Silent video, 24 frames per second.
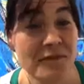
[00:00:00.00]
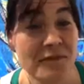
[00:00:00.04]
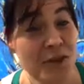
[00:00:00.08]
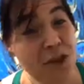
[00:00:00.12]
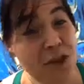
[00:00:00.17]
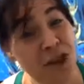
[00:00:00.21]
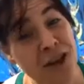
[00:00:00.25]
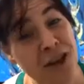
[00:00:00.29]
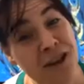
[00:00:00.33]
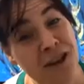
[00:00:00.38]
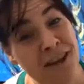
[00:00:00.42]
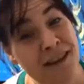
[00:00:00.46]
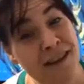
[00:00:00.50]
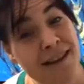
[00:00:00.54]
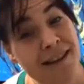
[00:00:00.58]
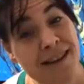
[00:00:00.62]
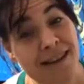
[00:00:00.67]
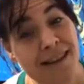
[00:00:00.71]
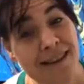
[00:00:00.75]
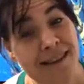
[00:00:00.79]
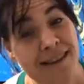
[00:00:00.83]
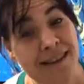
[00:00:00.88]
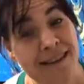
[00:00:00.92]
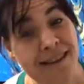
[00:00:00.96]

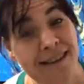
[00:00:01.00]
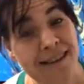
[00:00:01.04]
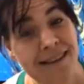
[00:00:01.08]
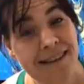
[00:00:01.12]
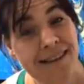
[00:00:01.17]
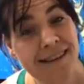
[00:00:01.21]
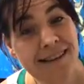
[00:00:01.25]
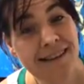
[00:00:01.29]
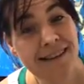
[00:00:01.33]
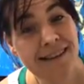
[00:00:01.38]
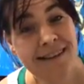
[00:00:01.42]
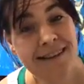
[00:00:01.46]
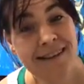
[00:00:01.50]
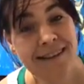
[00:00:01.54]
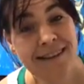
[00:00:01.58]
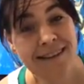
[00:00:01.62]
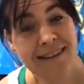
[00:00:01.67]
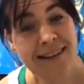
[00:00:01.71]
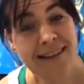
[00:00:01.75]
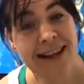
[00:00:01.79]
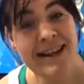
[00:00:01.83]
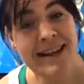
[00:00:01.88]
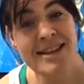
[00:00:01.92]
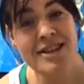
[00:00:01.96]
Good.
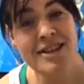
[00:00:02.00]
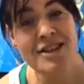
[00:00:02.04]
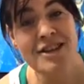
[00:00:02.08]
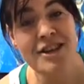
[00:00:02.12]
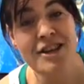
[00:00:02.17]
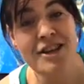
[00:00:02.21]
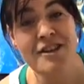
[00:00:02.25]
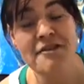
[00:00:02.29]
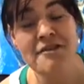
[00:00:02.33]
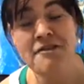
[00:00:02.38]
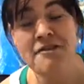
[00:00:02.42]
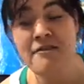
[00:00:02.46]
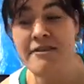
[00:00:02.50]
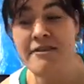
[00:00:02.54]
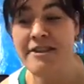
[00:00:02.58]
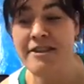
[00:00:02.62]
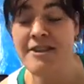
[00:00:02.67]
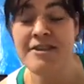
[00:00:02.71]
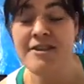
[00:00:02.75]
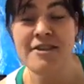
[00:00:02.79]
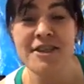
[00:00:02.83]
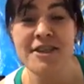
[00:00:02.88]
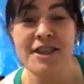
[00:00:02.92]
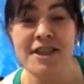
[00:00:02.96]
That's new.
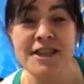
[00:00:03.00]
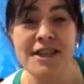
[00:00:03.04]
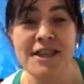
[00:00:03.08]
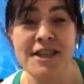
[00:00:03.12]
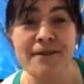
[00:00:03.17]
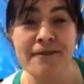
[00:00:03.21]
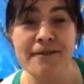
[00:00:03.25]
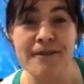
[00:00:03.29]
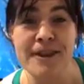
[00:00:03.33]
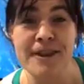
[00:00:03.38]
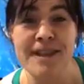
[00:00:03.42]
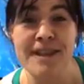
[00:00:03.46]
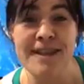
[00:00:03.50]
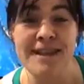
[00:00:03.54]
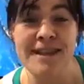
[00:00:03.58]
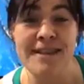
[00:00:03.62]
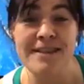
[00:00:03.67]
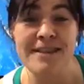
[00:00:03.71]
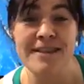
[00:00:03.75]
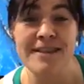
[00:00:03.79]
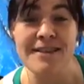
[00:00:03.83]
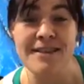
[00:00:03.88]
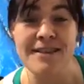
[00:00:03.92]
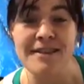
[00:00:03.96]
Usually it's freezing
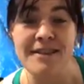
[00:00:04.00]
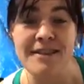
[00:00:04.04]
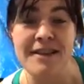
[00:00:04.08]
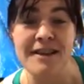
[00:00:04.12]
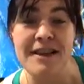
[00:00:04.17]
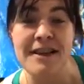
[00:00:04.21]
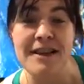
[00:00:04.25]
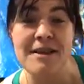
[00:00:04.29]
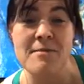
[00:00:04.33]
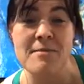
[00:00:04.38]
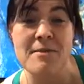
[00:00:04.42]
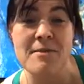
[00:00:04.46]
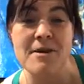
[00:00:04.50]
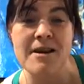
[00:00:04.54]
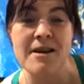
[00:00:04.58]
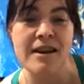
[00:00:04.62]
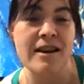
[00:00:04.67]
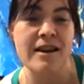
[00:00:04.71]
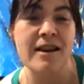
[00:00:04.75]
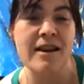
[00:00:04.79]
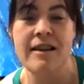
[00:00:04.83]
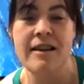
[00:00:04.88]
this early in the morning.